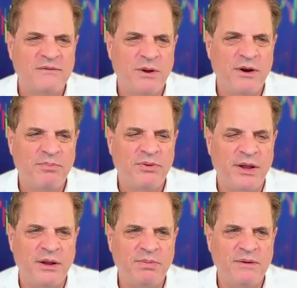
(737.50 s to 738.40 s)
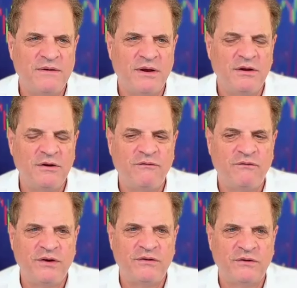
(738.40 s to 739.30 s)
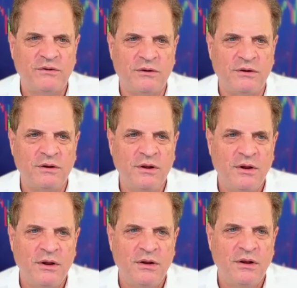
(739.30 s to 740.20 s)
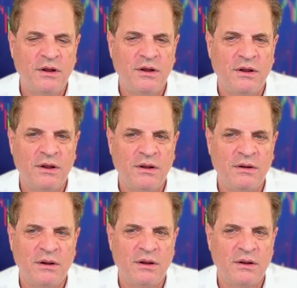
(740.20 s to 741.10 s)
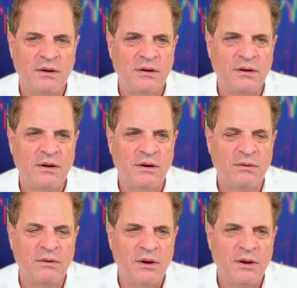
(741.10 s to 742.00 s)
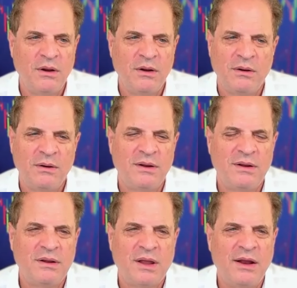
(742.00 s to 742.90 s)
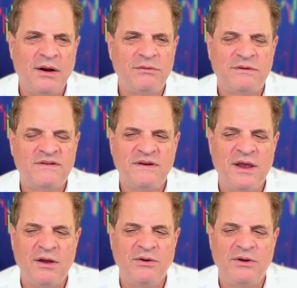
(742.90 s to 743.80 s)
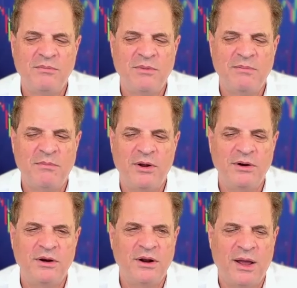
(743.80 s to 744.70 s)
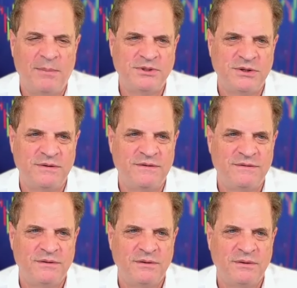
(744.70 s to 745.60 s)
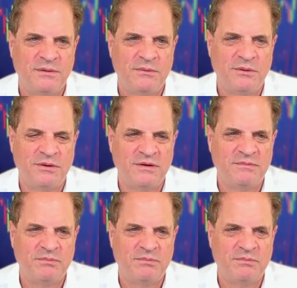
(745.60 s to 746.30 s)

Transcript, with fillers: way to play it besides physical? Uh, you know, I don't see how you can make money in options with this. Oh